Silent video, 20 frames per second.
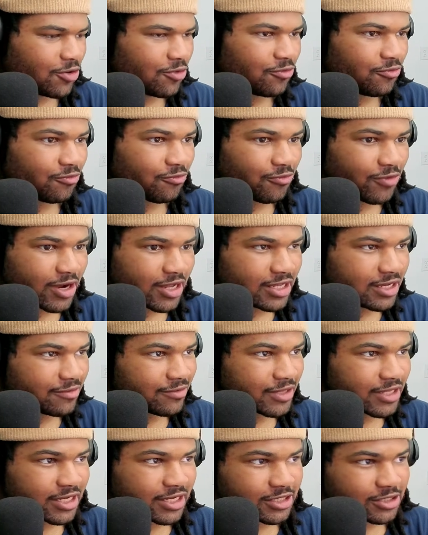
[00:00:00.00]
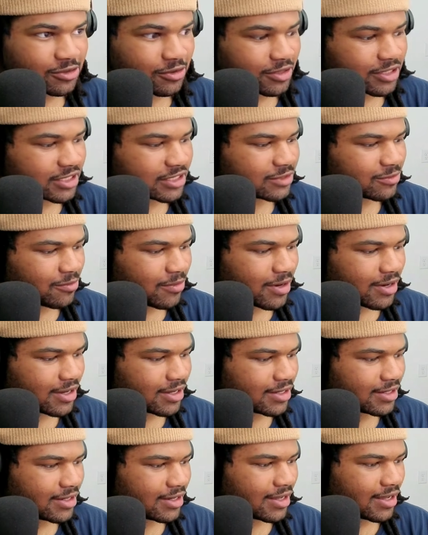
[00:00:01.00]
Really, really enjoyed this
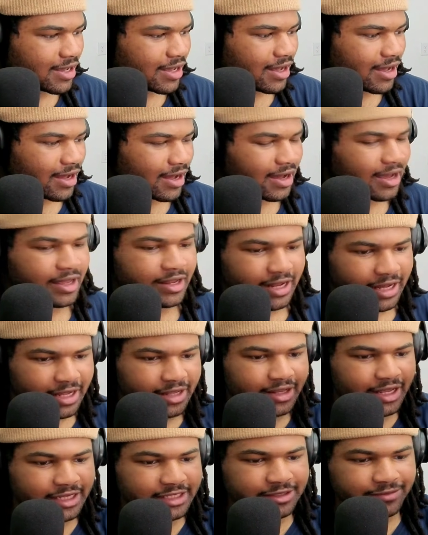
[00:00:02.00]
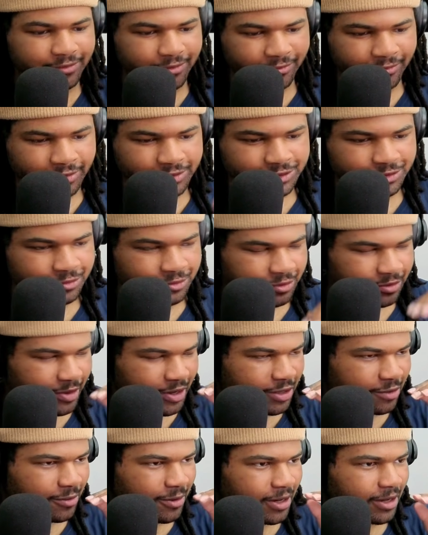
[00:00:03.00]
one. And that's in reverse order,
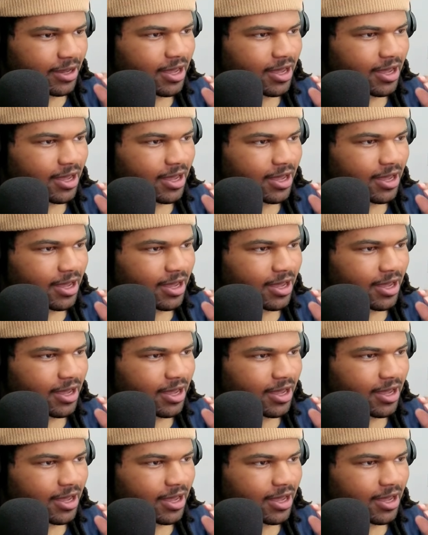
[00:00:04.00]
by the way.